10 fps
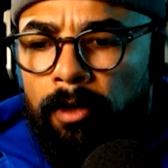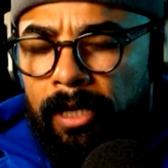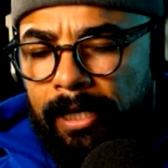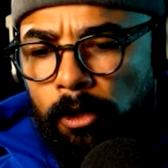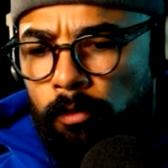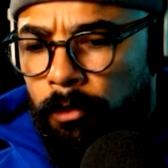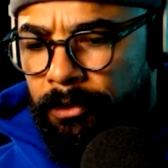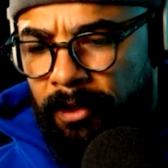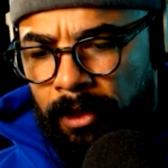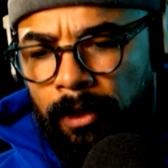
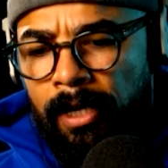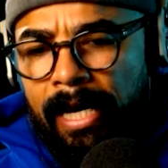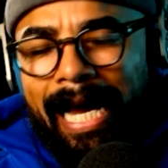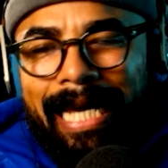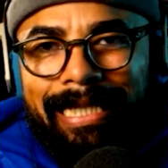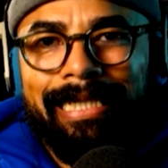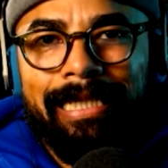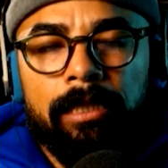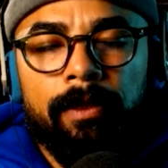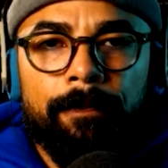almost the height
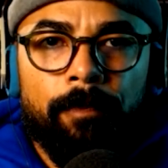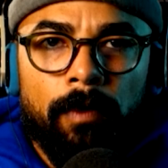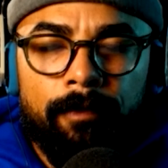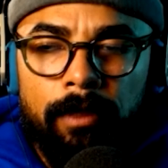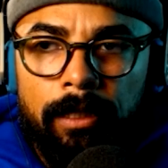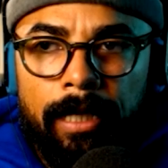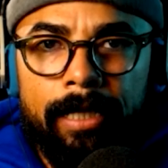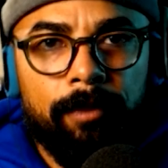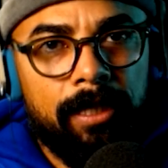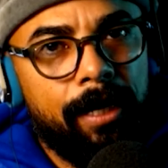of the
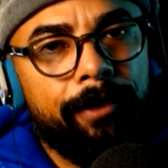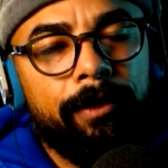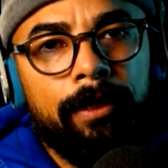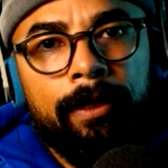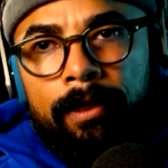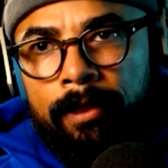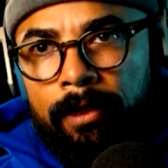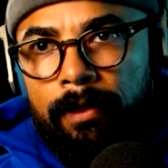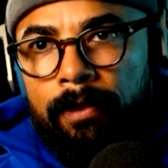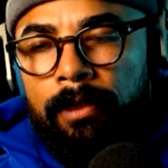Enlightenment era,
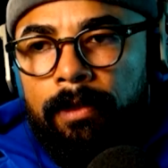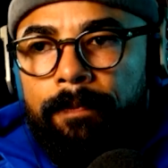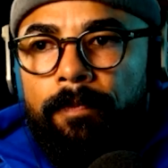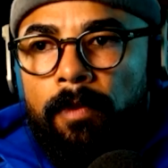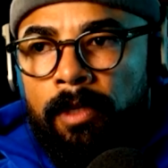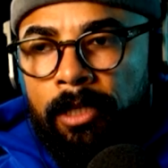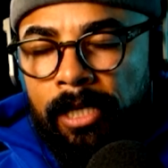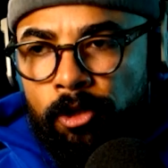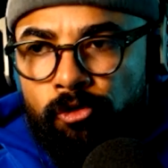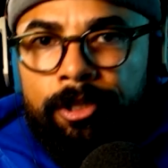the
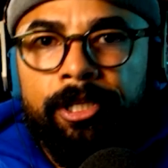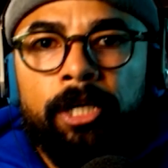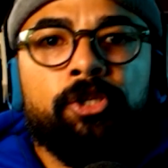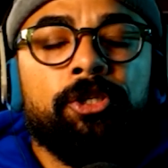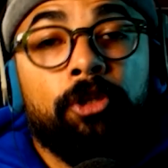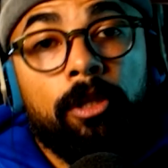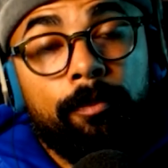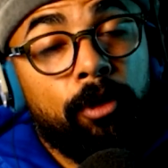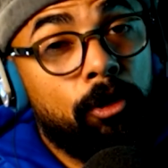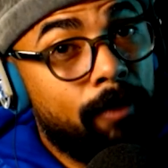introduction to the
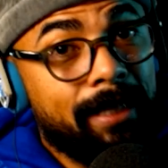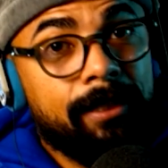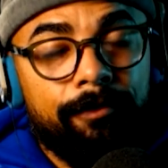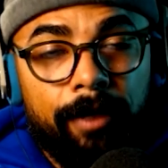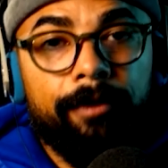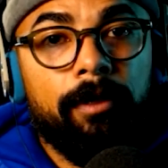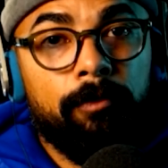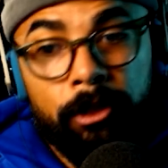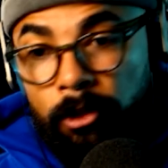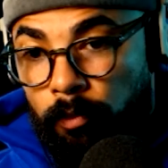progressive era,
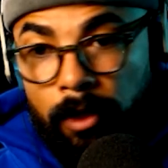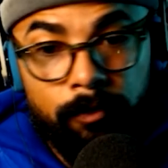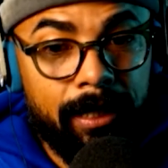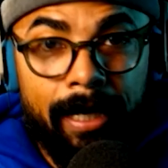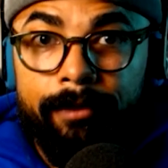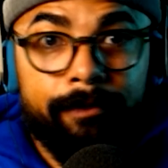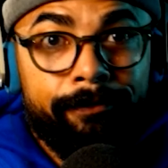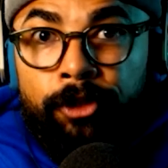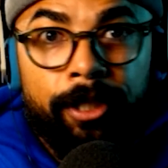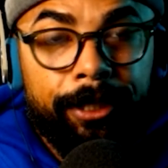which is where we got
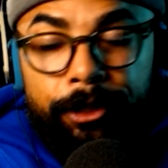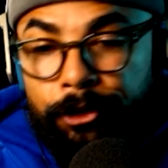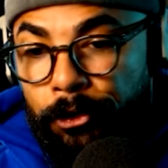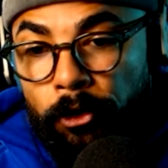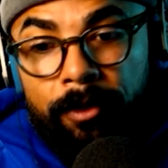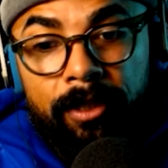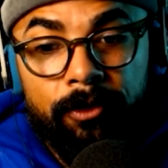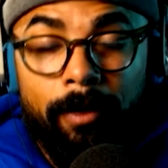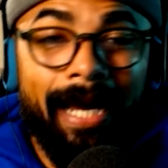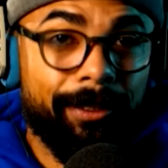genetic
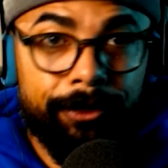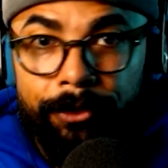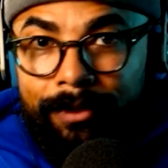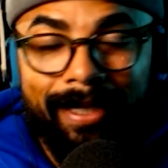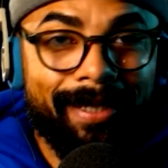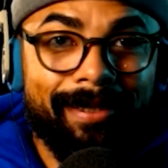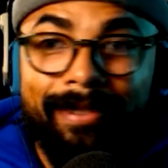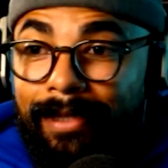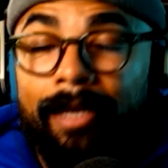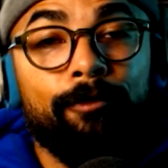determinism, IQ
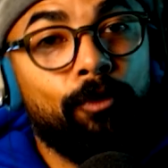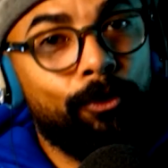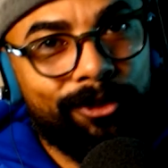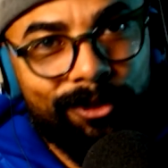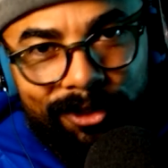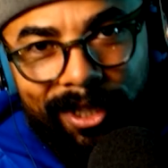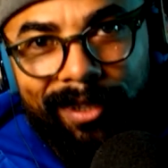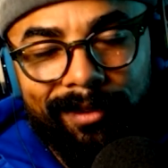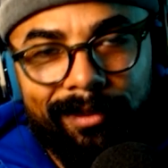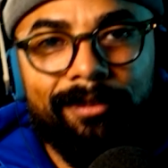tests, and of course
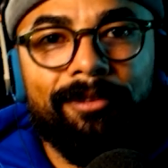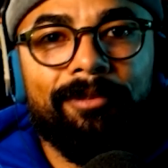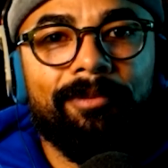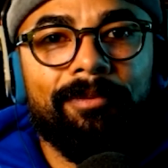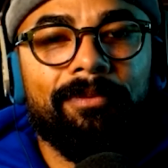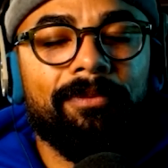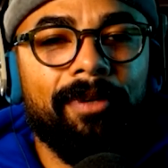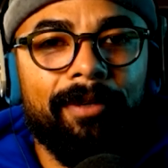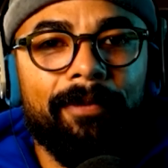eugenics, right?